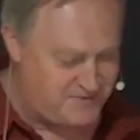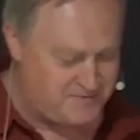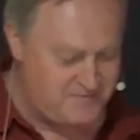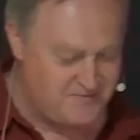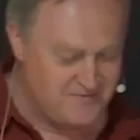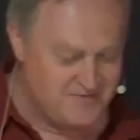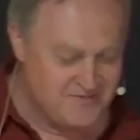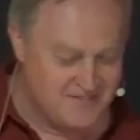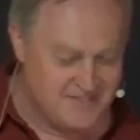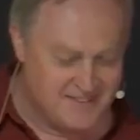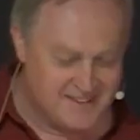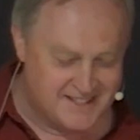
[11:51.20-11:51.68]
different
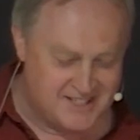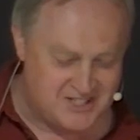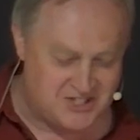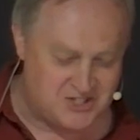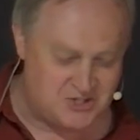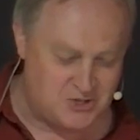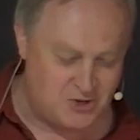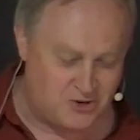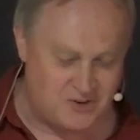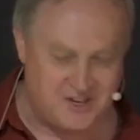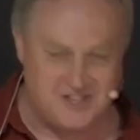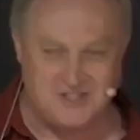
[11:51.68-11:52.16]

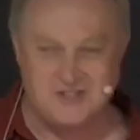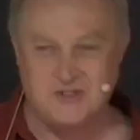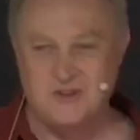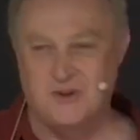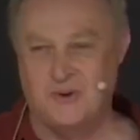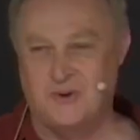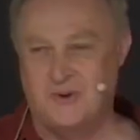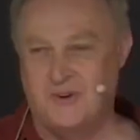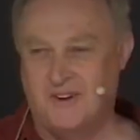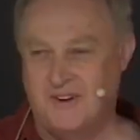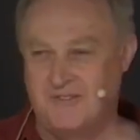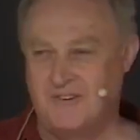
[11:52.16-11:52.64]
story at
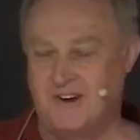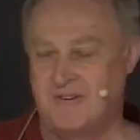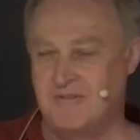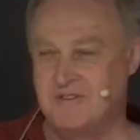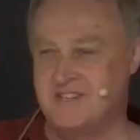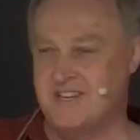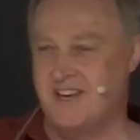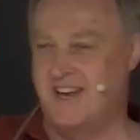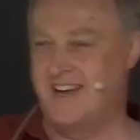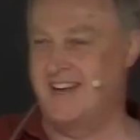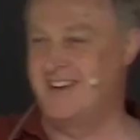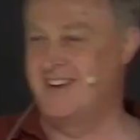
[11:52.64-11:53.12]
all of what
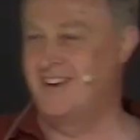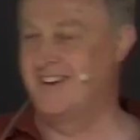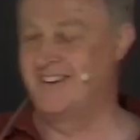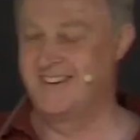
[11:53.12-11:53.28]
was going